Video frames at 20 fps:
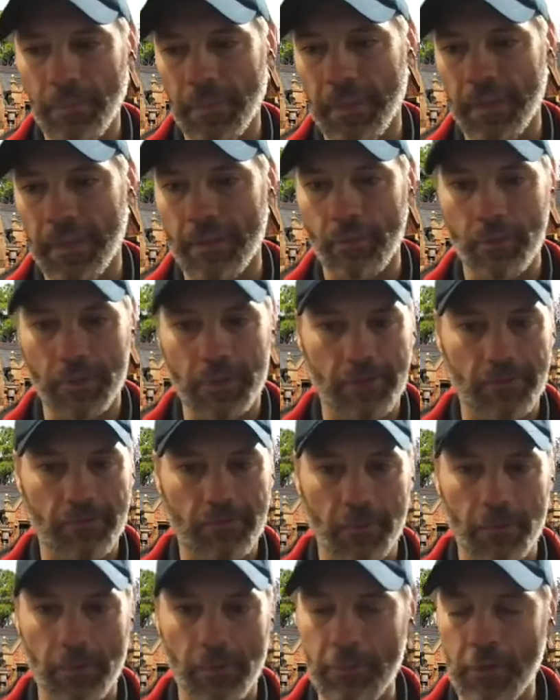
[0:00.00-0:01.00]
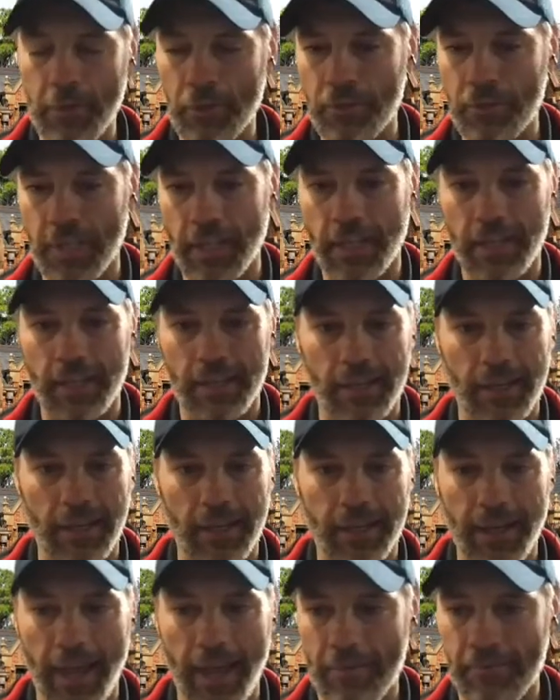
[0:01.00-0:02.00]
with from the music
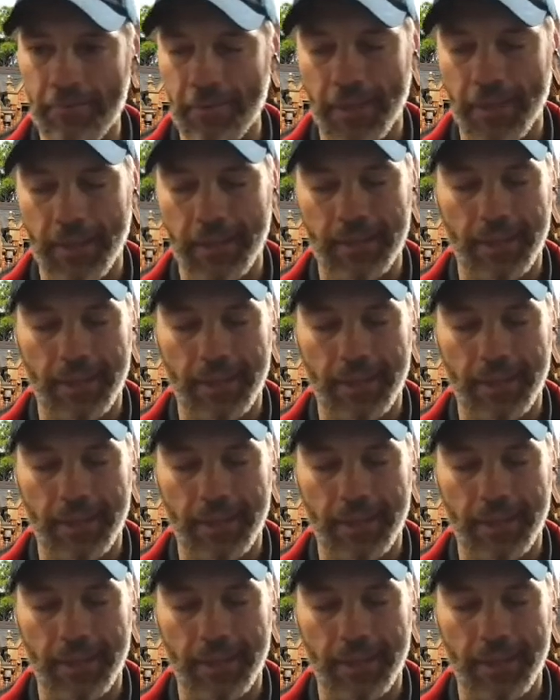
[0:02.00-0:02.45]
and everything that